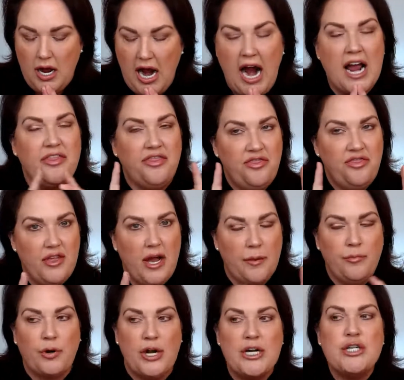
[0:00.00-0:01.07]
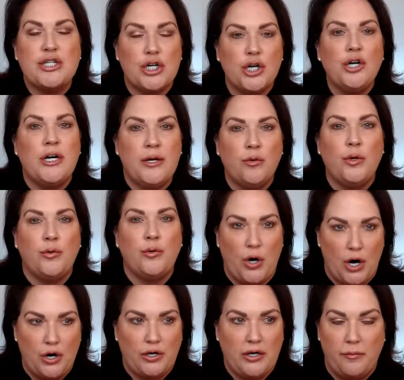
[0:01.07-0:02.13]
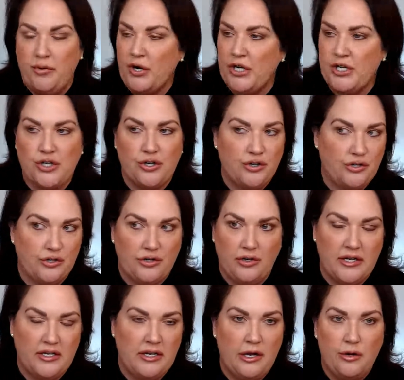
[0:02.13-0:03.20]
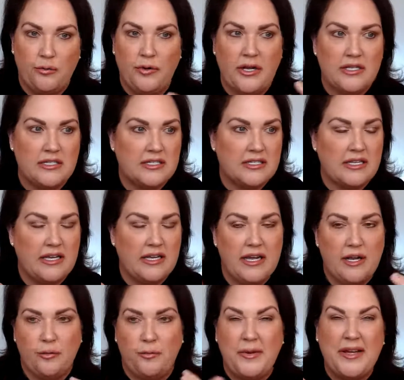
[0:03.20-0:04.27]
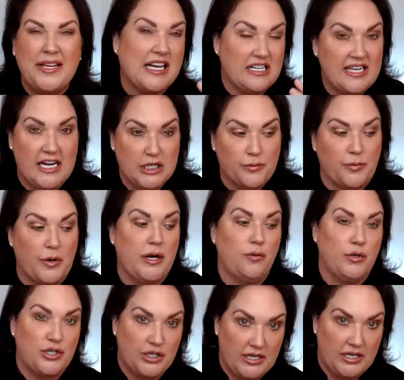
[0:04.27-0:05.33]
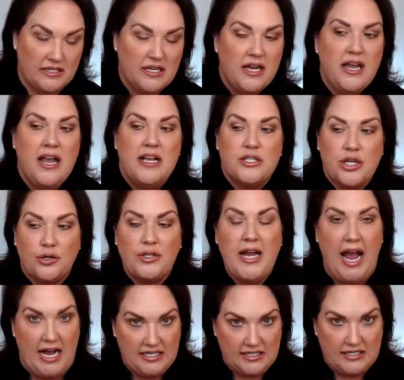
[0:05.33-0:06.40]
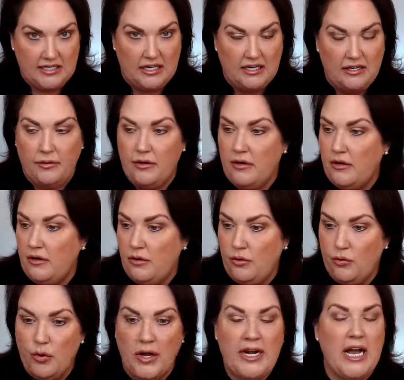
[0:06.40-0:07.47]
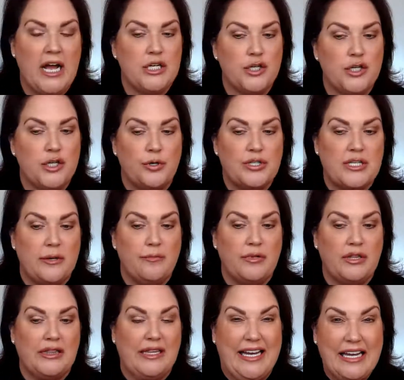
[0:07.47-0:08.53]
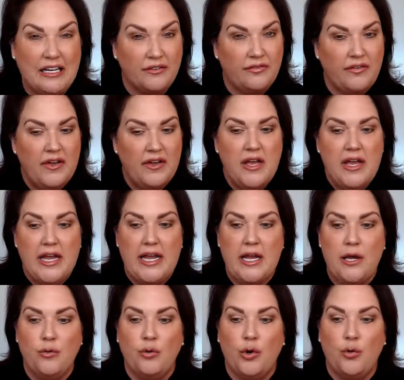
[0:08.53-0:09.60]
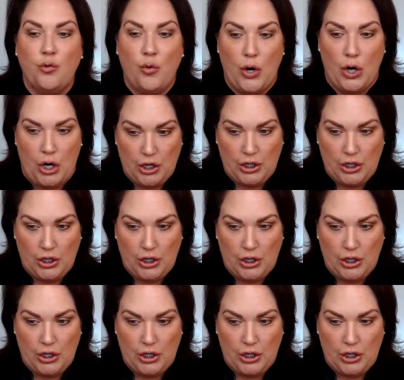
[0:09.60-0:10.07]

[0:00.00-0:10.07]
I I'm pretty sure it would work. I'm pretty sure it, it it's it'll be like a setting spray, which it is. So yes, 100% believe it will work.